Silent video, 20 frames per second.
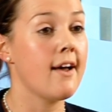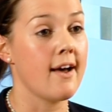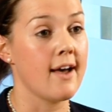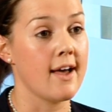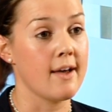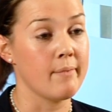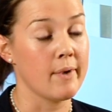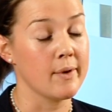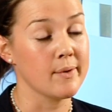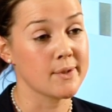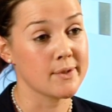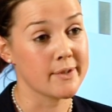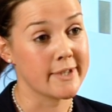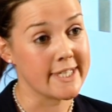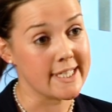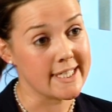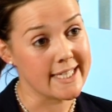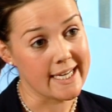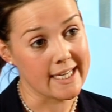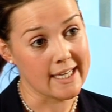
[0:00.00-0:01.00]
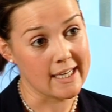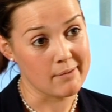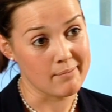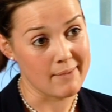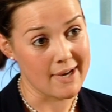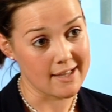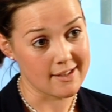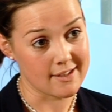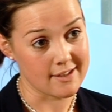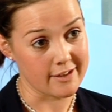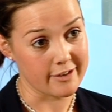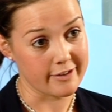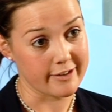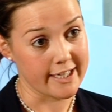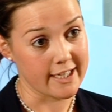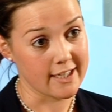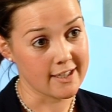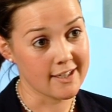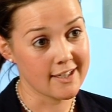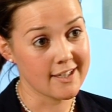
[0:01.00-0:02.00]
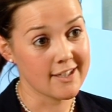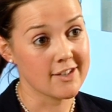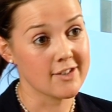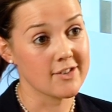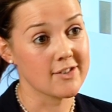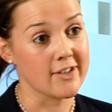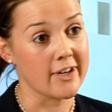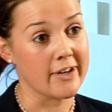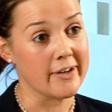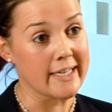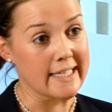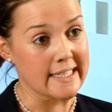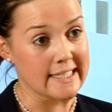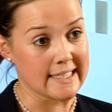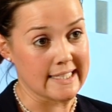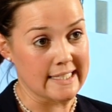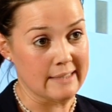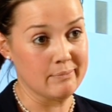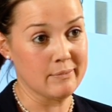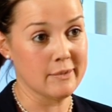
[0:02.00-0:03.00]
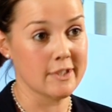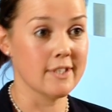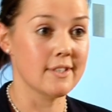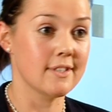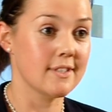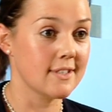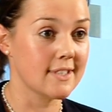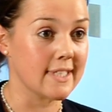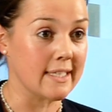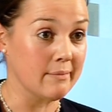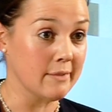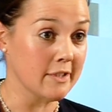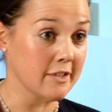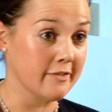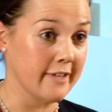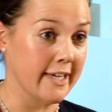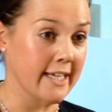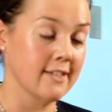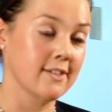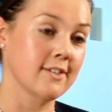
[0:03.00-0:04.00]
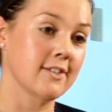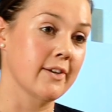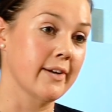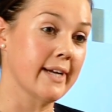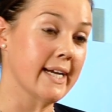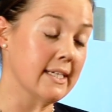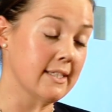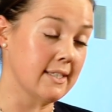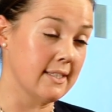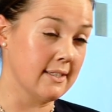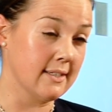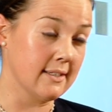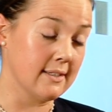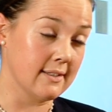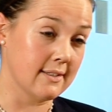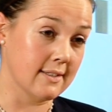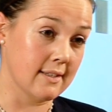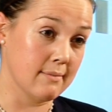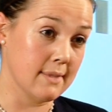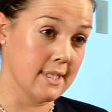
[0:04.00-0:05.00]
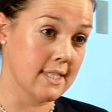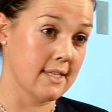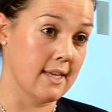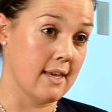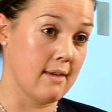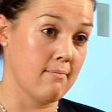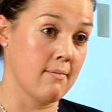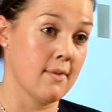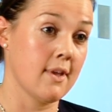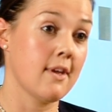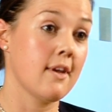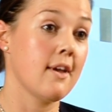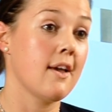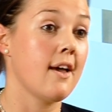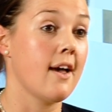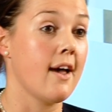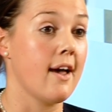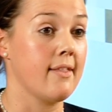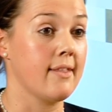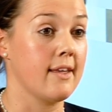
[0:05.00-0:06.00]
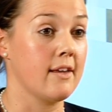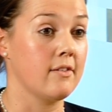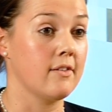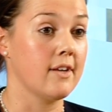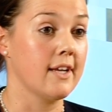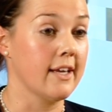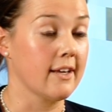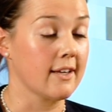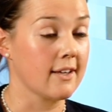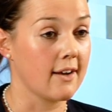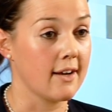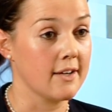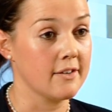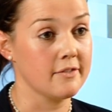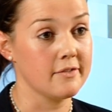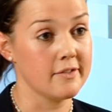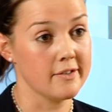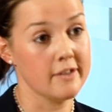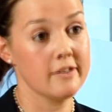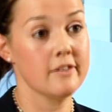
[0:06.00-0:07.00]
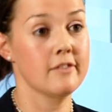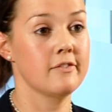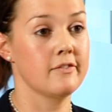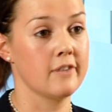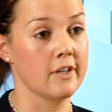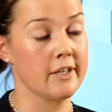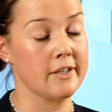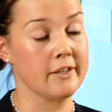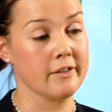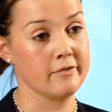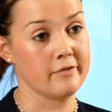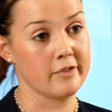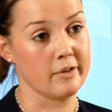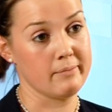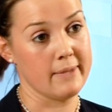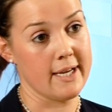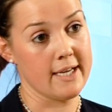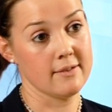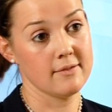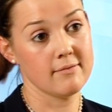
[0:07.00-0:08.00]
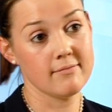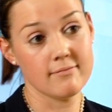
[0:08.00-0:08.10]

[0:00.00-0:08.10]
I was already taking a maths degree, so it seemed to fit. So I actually did a summer scheme, and then it kind of followed on from there.